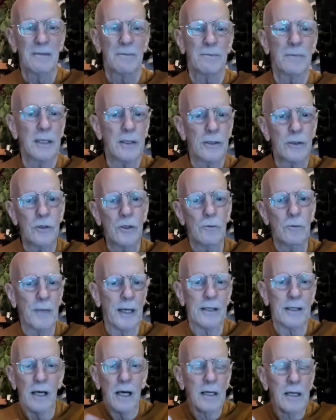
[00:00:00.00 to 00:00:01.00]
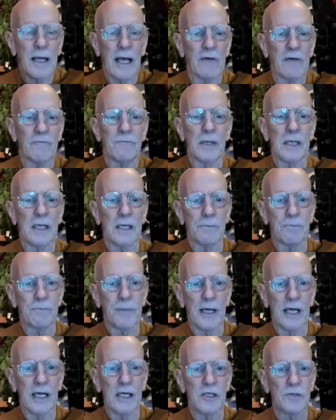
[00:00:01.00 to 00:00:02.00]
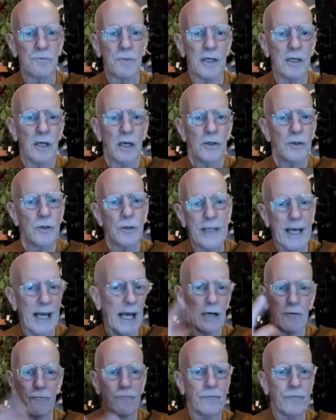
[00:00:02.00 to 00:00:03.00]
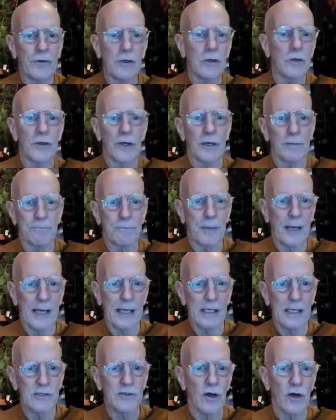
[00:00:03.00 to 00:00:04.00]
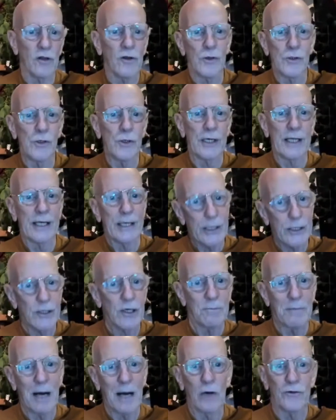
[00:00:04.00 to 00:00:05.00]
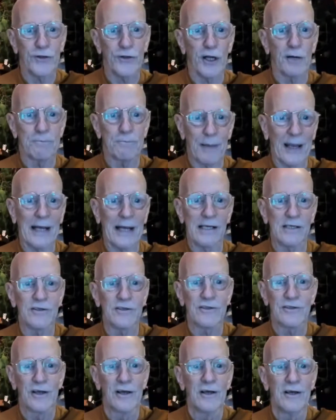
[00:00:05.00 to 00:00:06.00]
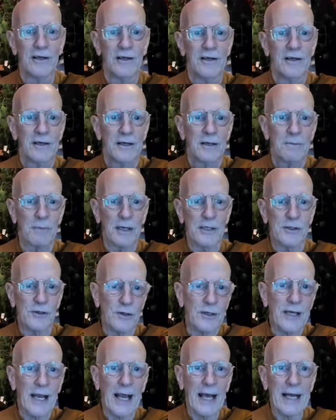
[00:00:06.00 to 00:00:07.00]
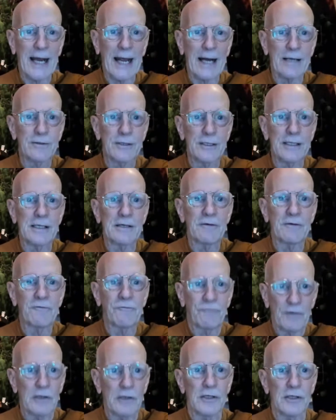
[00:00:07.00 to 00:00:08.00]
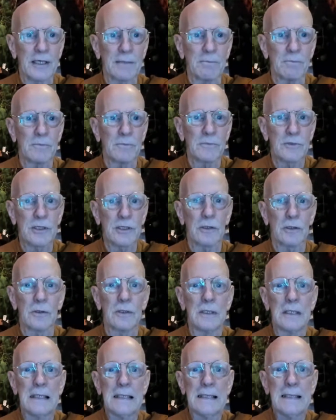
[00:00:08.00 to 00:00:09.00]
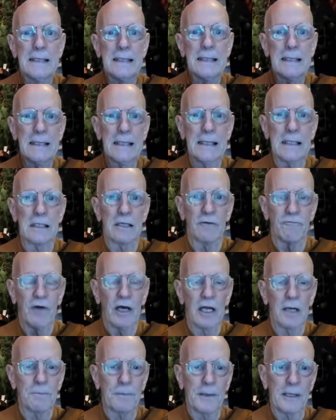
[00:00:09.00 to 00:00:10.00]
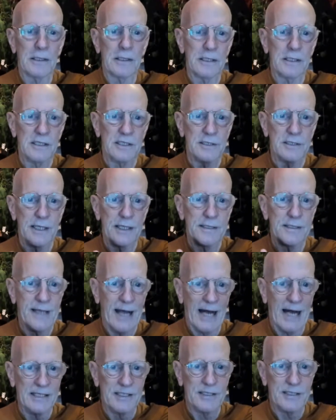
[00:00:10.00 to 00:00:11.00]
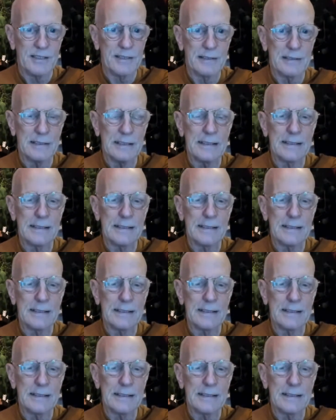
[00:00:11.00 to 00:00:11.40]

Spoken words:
but you may not have many pains, but you can't feel their pains, although you can hear about their pains, but you can't actually feel them. So in developing this detached